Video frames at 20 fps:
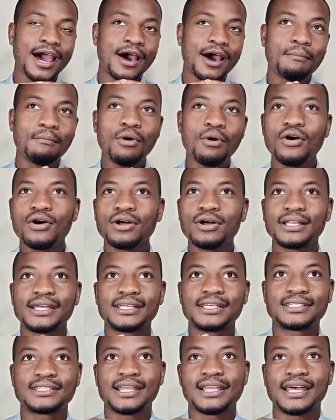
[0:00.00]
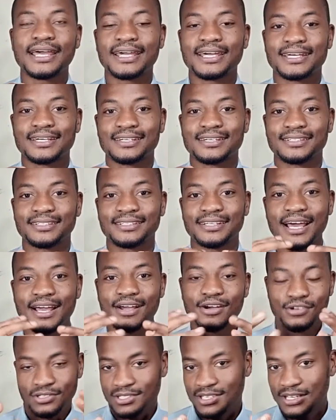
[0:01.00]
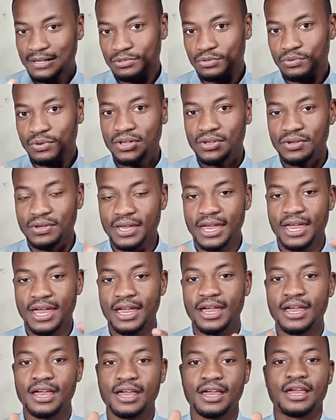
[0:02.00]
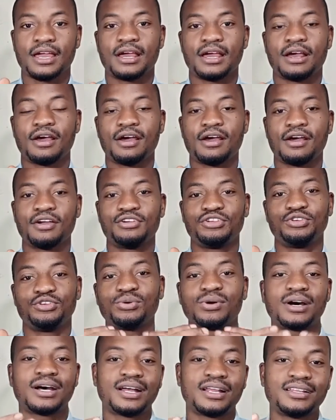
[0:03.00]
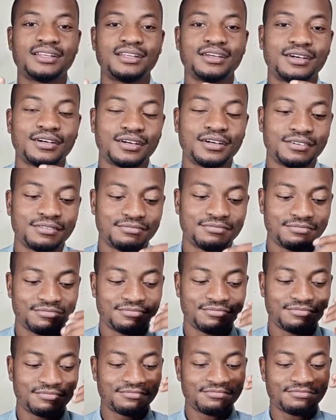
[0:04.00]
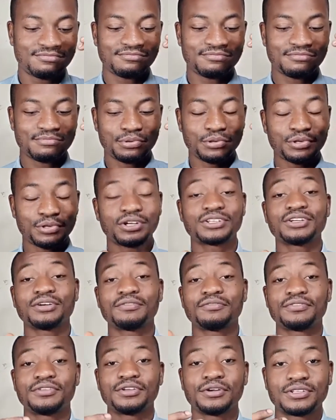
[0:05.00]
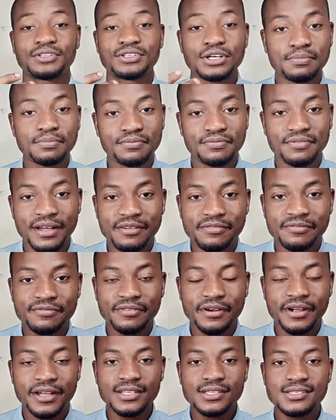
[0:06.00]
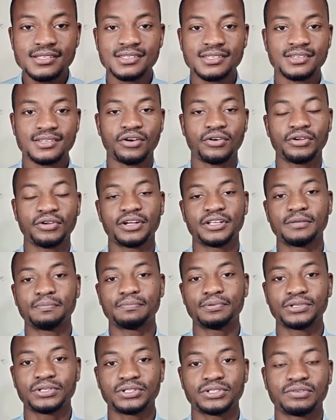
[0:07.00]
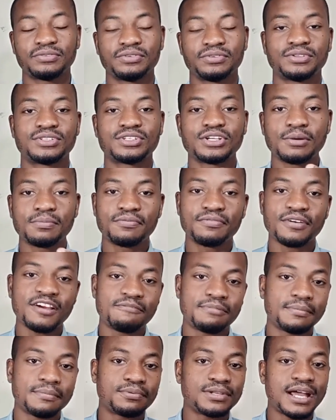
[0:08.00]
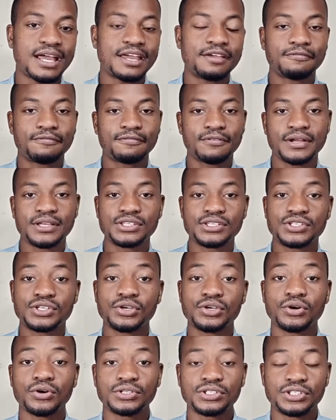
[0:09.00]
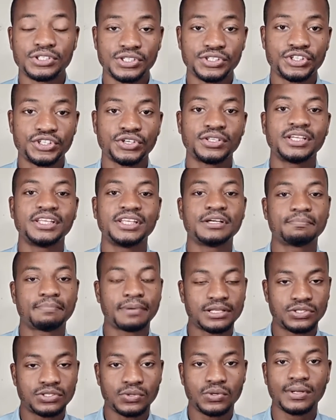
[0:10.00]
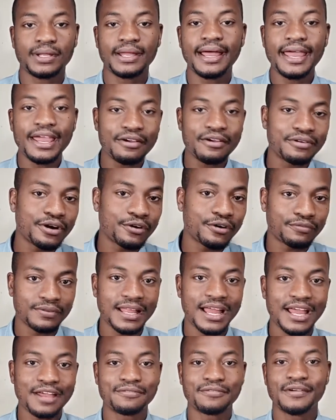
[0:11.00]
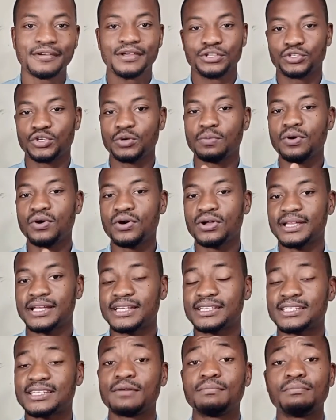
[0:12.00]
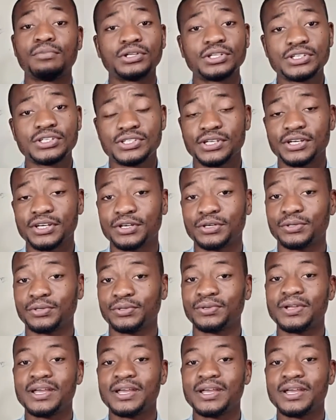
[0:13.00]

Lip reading: more or less like that concept where you hear you are the product of your top 5 friends, or you're the product of the top 5 people that influence your decision in a particular area of life. So more or less, a money circle